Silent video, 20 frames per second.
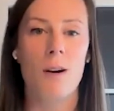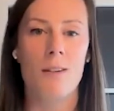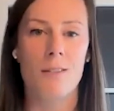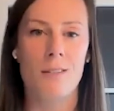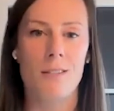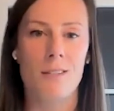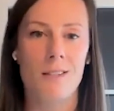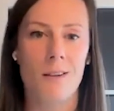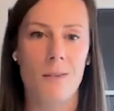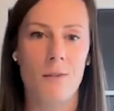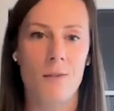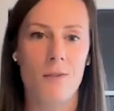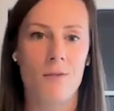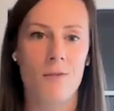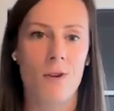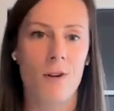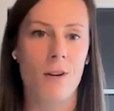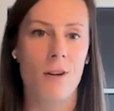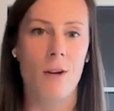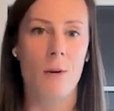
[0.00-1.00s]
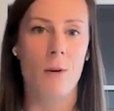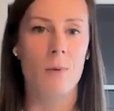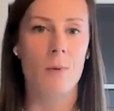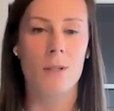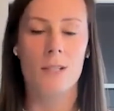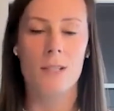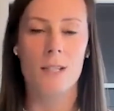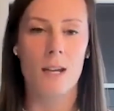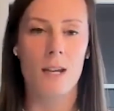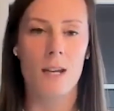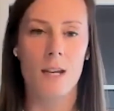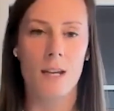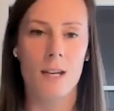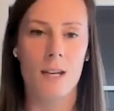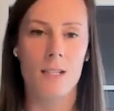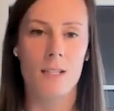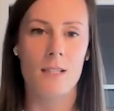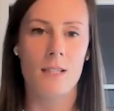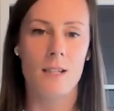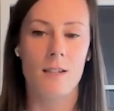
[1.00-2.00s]
world, you know, growing up at
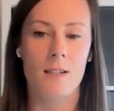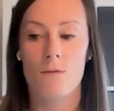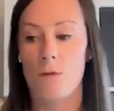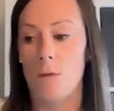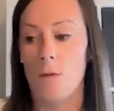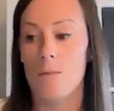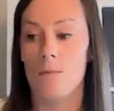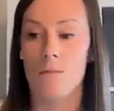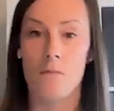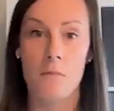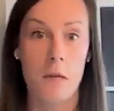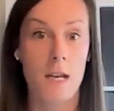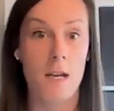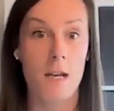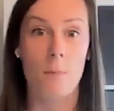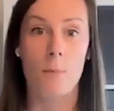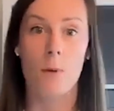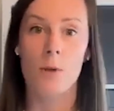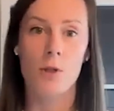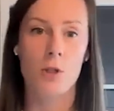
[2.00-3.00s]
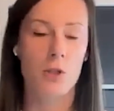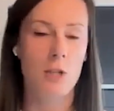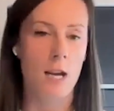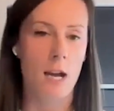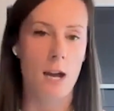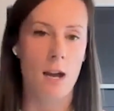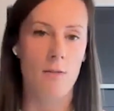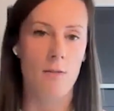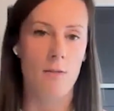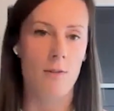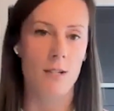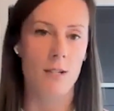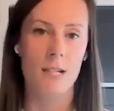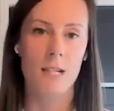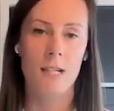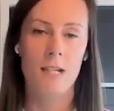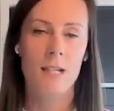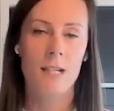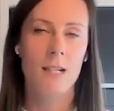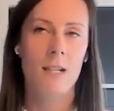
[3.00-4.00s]
circuits from in a pushchair and,
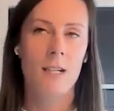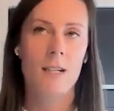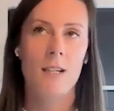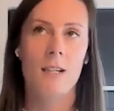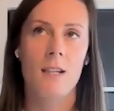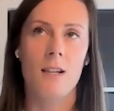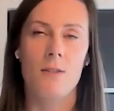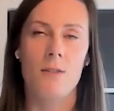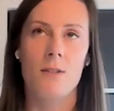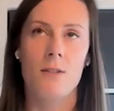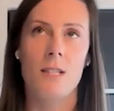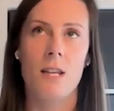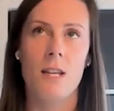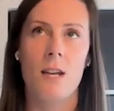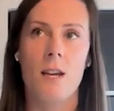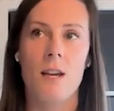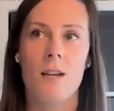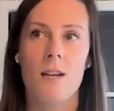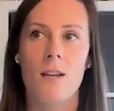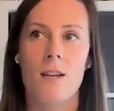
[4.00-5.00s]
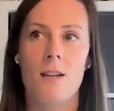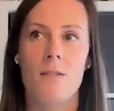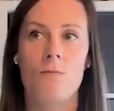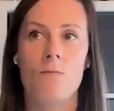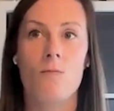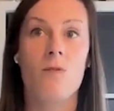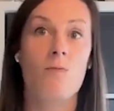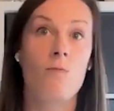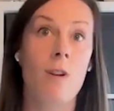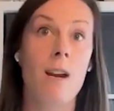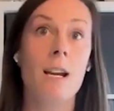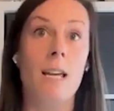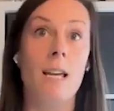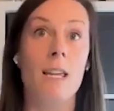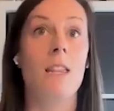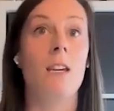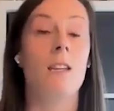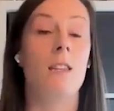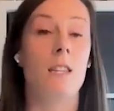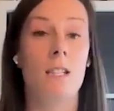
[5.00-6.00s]
you know, seeing
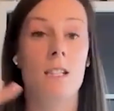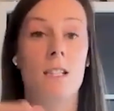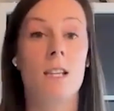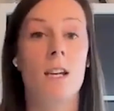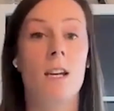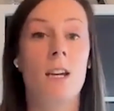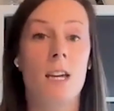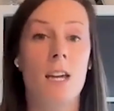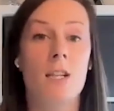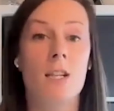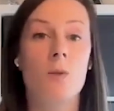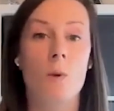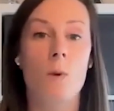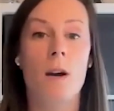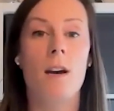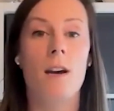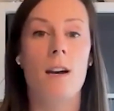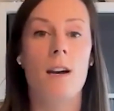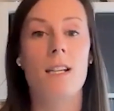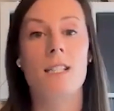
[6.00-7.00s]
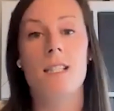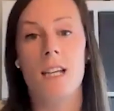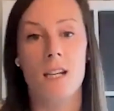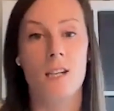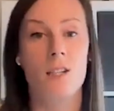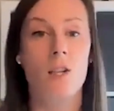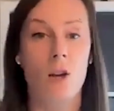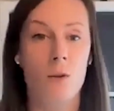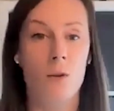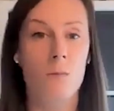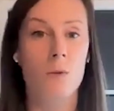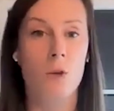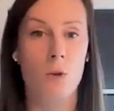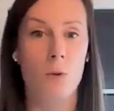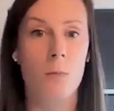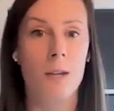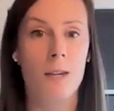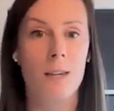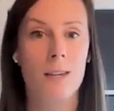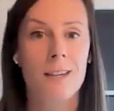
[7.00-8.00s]
really the circuits were a second home
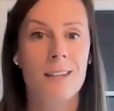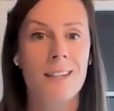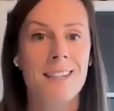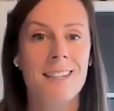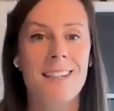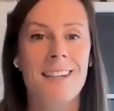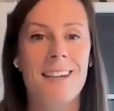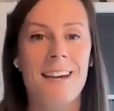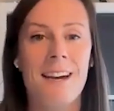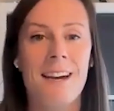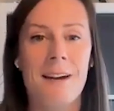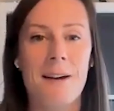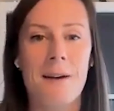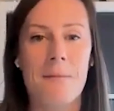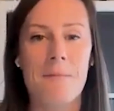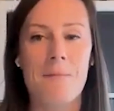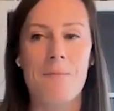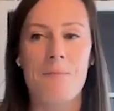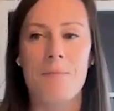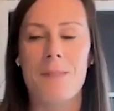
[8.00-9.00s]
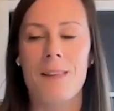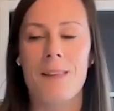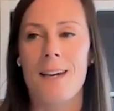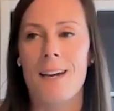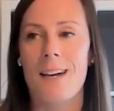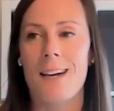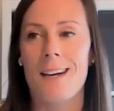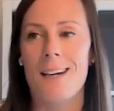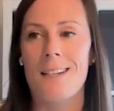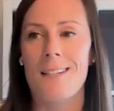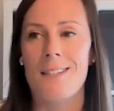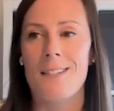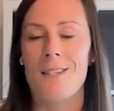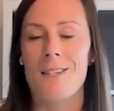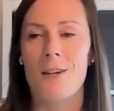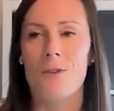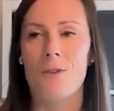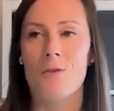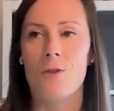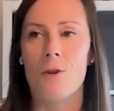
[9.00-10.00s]
to me. And, you
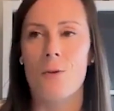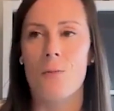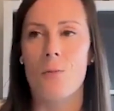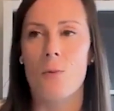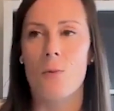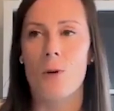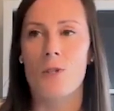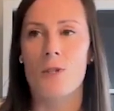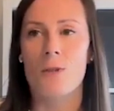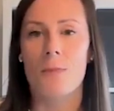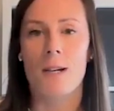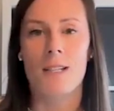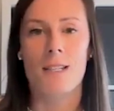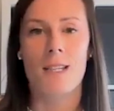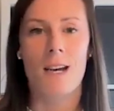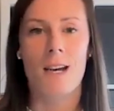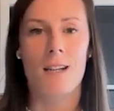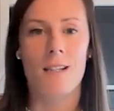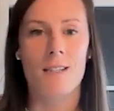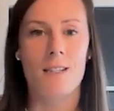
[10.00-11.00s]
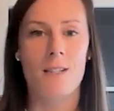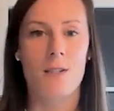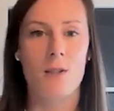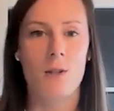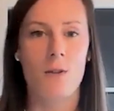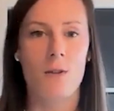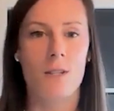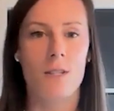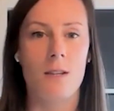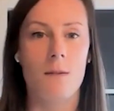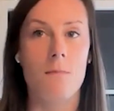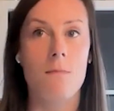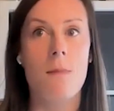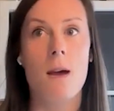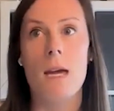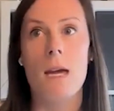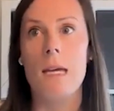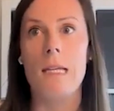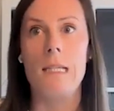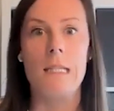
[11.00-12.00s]
know, grew up watching my dad do this
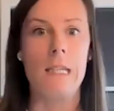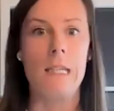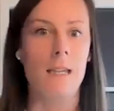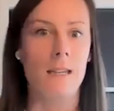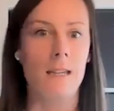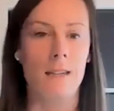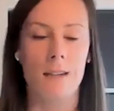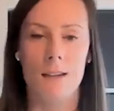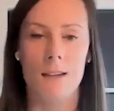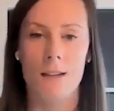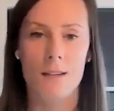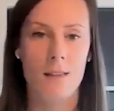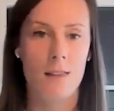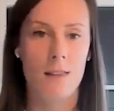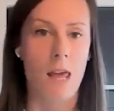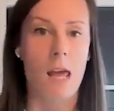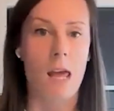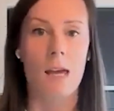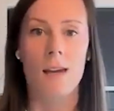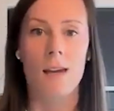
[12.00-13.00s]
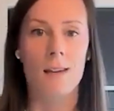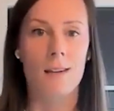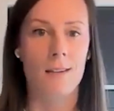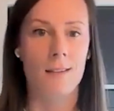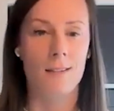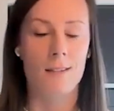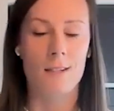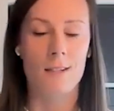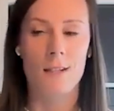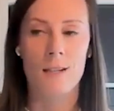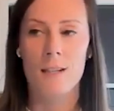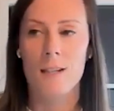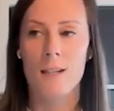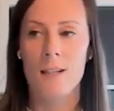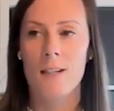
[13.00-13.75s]
amazing thing and,